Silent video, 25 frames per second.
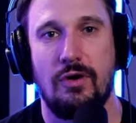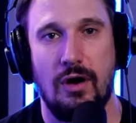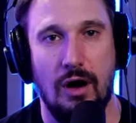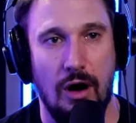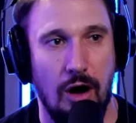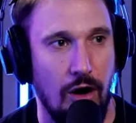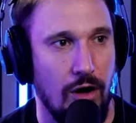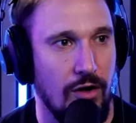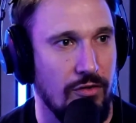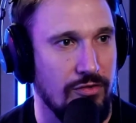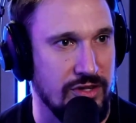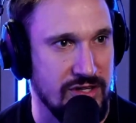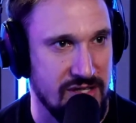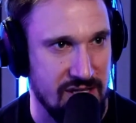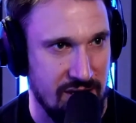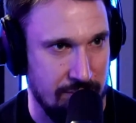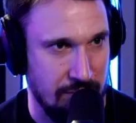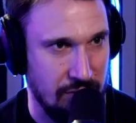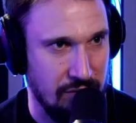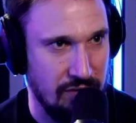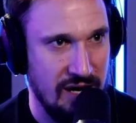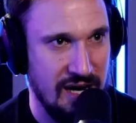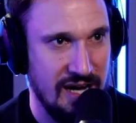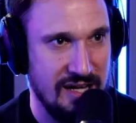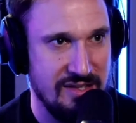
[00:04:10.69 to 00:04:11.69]
of the
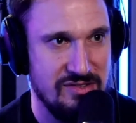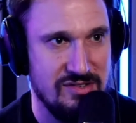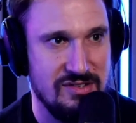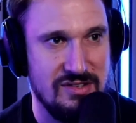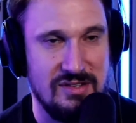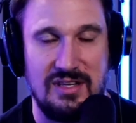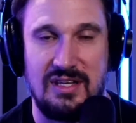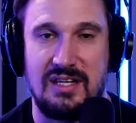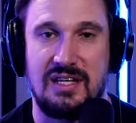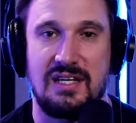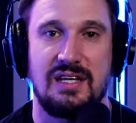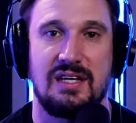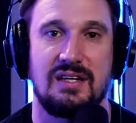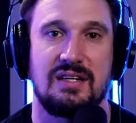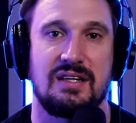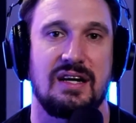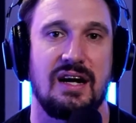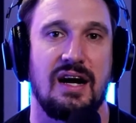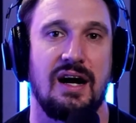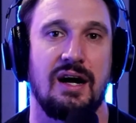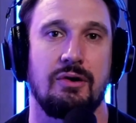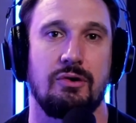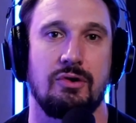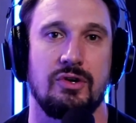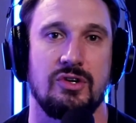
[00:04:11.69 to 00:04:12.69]
Democrats in
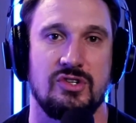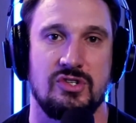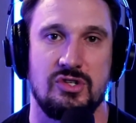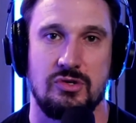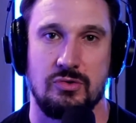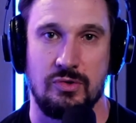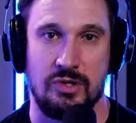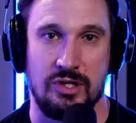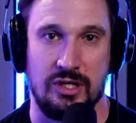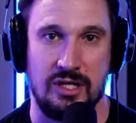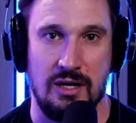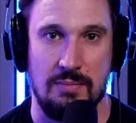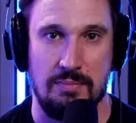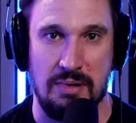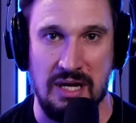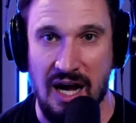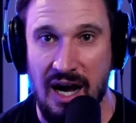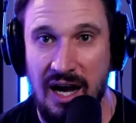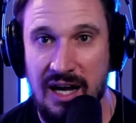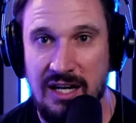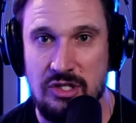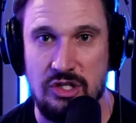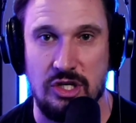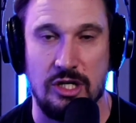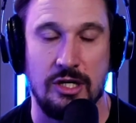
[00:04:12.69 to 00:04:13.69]
Congress to really get
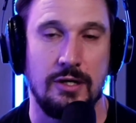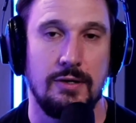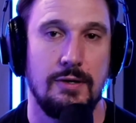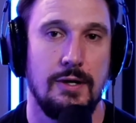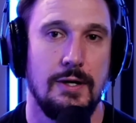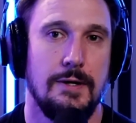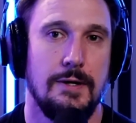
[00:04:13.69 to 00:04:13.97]
behind you.